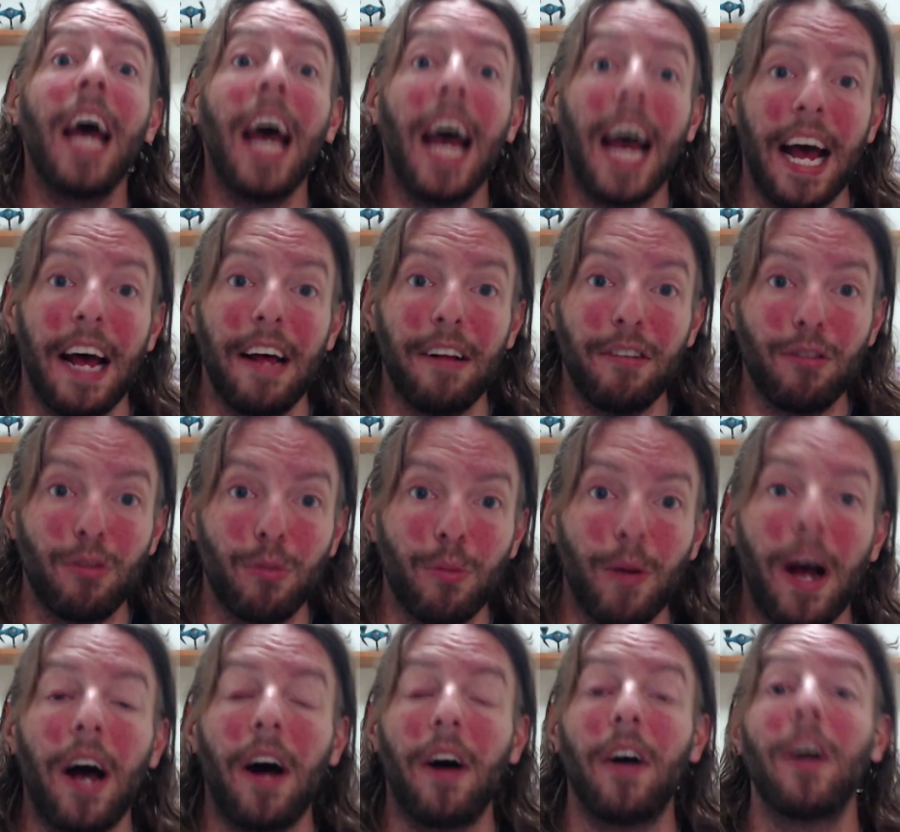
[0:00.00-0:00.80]
as
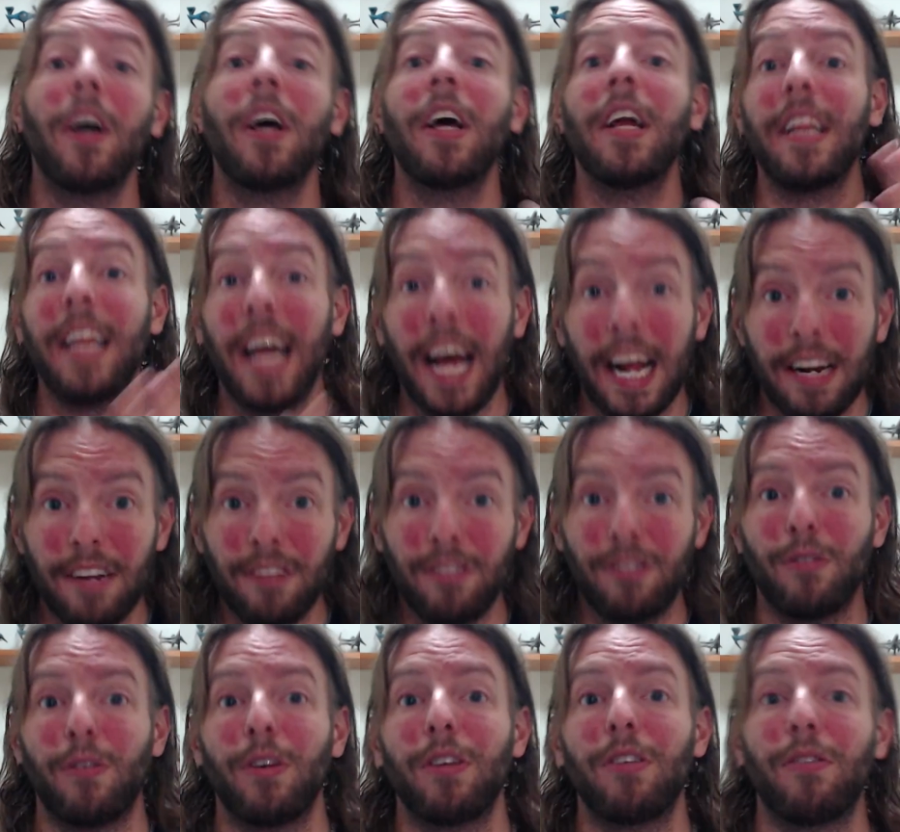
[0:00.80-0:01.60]
well. That is
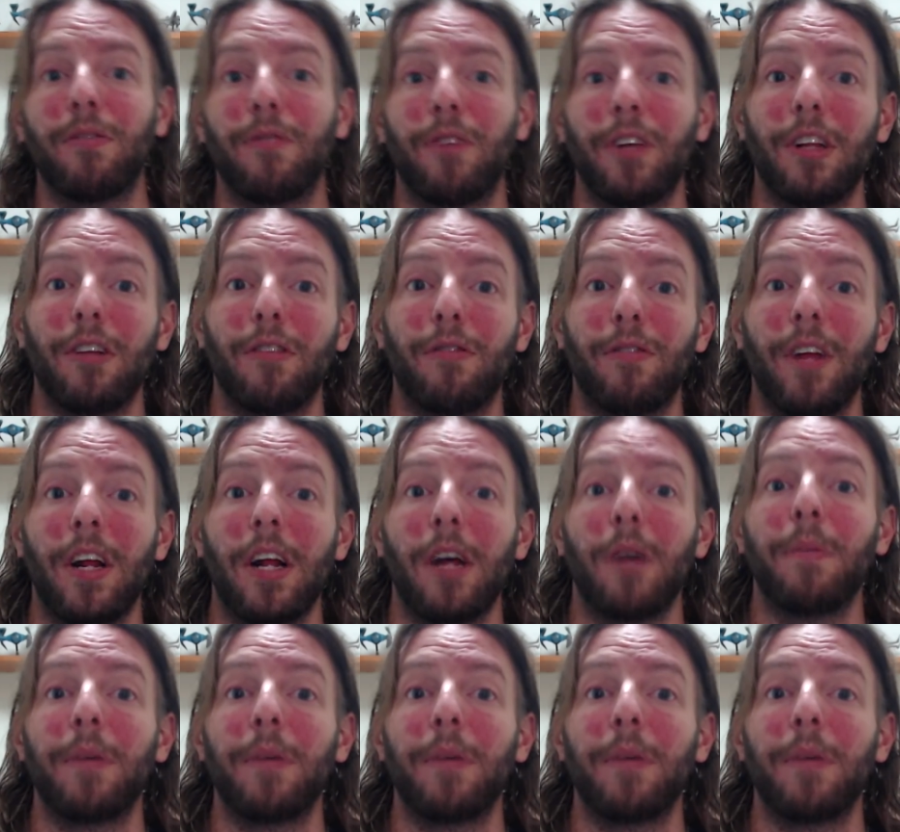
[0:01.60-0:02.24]
the reason for this video,